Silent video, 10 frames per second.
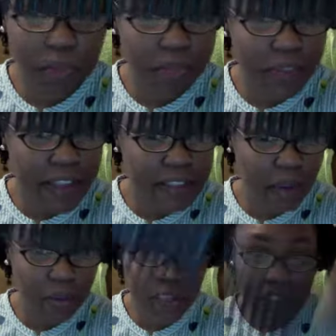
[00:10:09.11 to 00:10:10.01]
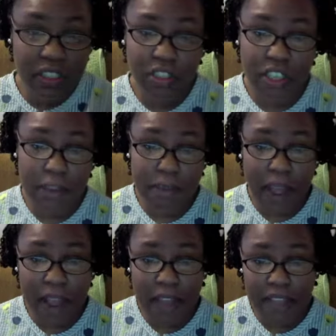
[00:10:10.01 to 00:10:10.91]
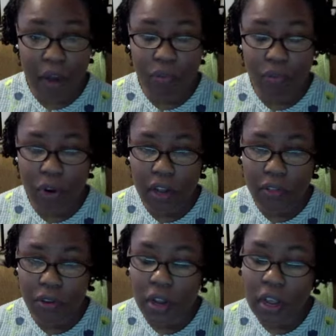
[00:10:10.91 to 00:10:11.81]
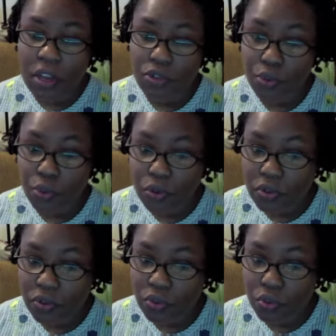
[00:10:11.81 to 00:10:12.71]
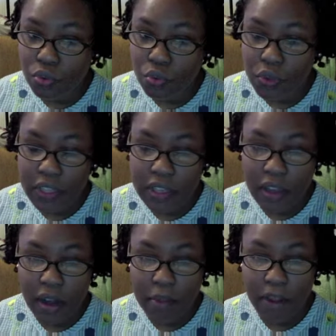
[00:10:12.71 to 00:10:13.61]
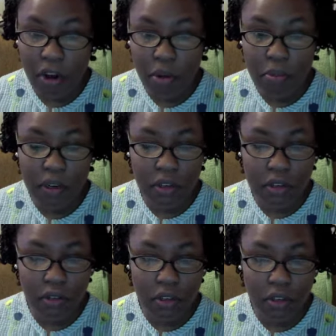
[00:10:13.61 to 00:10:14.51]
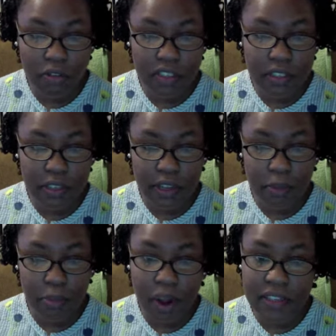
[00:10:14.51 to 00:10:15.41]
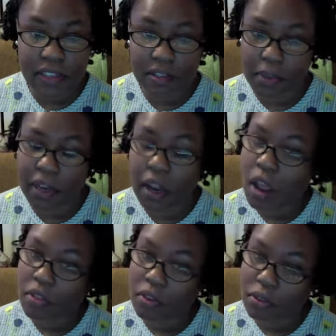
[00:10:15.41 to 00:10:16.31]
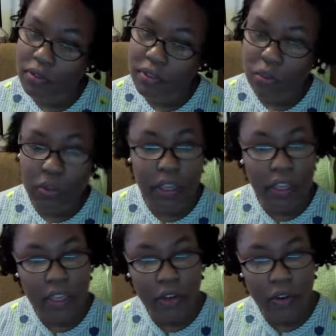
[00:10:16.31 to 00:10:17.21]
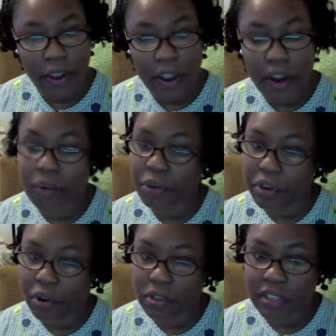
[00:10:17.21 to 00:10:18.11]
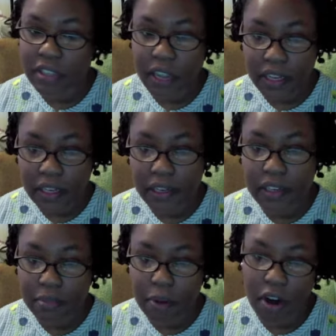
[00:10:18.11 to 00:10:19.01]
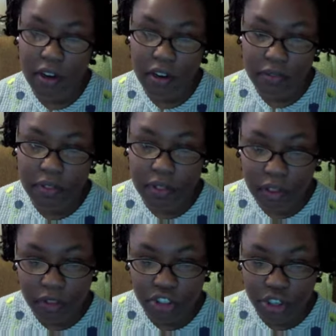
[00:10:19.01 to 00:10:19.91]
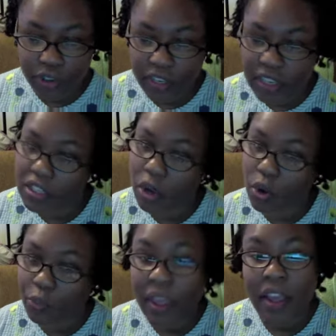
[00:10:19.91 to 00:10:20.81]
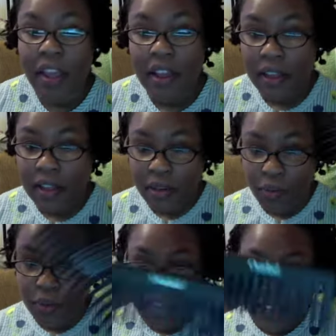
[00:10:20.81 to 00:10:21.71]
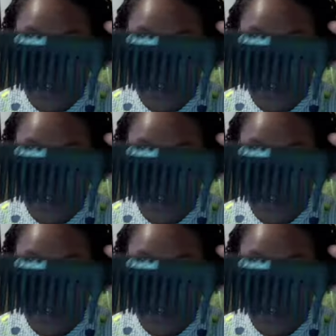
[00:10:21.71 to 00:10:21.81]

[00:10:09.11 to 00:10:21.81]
Yes, I will continue to keep my eyes out for other tools to really help the detangling process. But those of us with kinkier hair, we know detangling is part of the journey. So Weedad